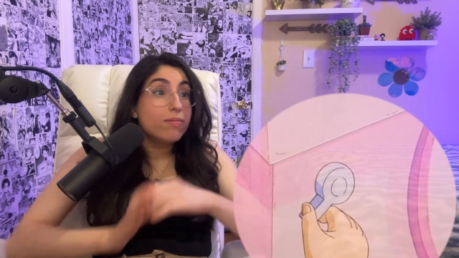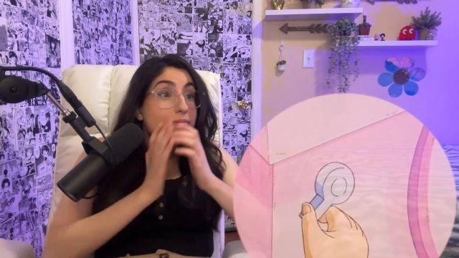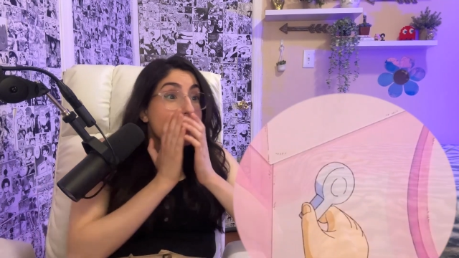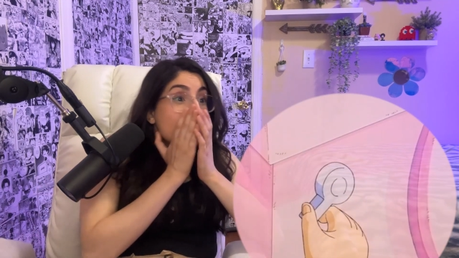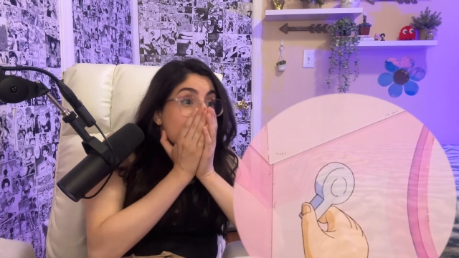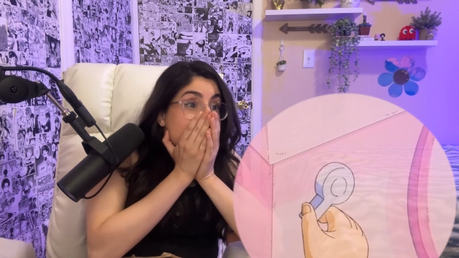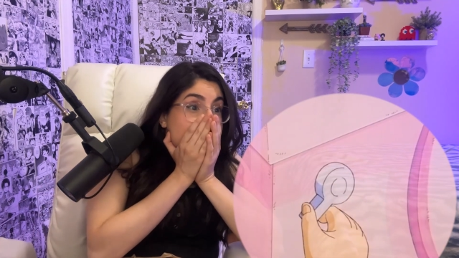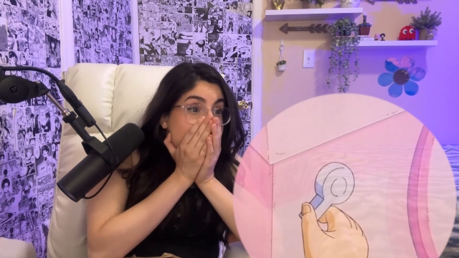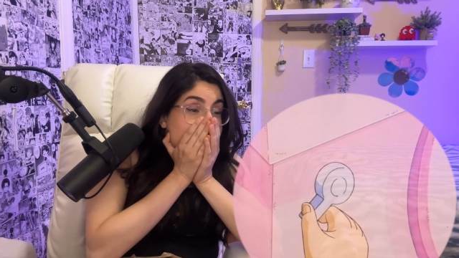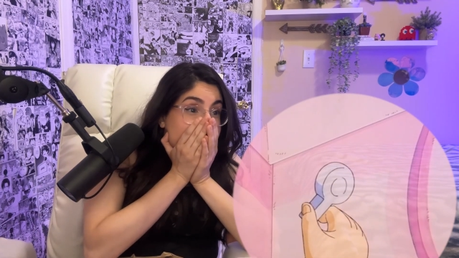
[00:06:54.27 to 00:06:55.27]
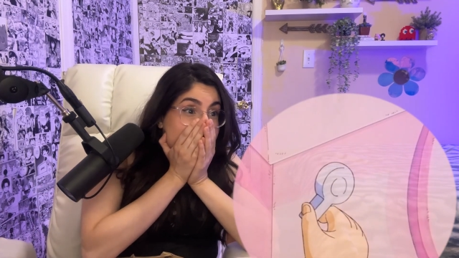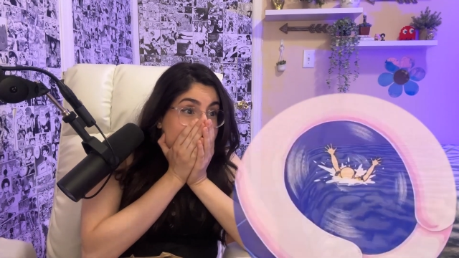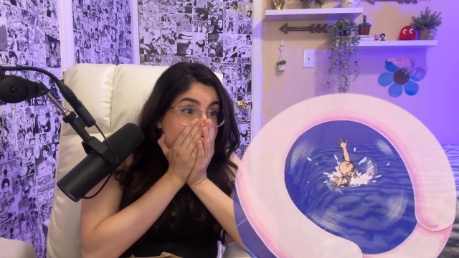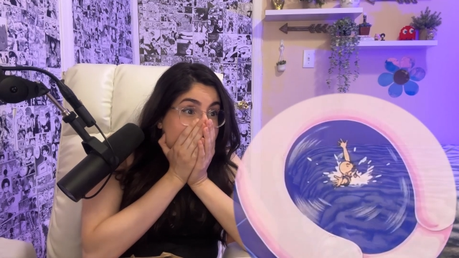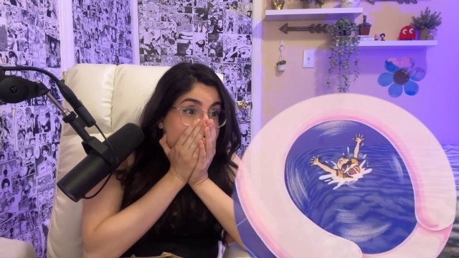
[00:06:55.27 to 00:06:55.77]

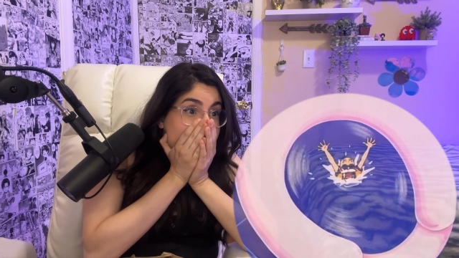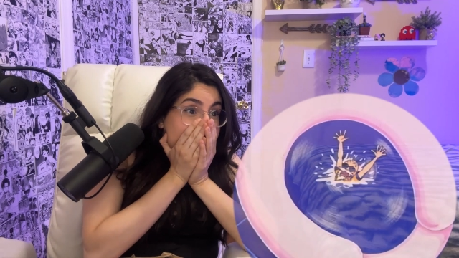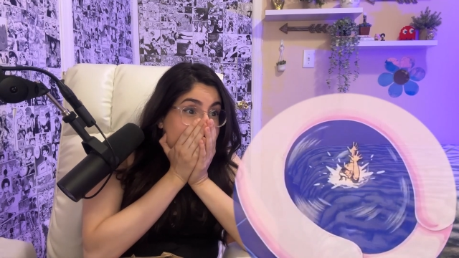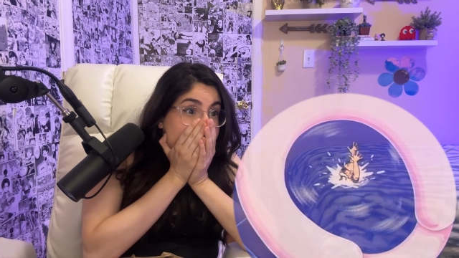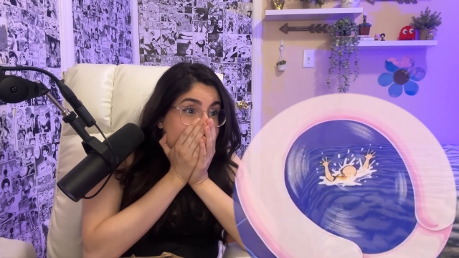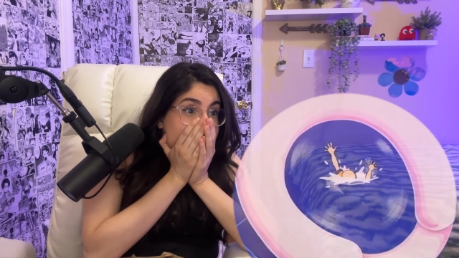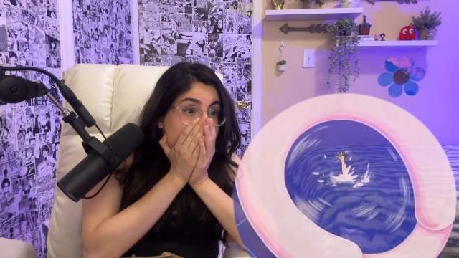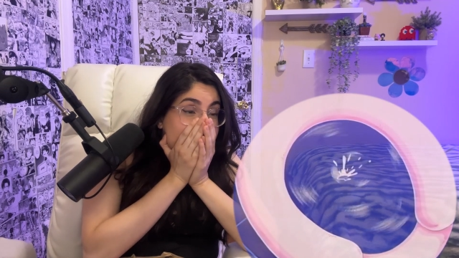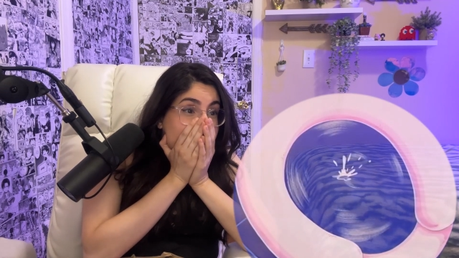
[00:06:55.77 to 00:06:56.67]
Nothing is said.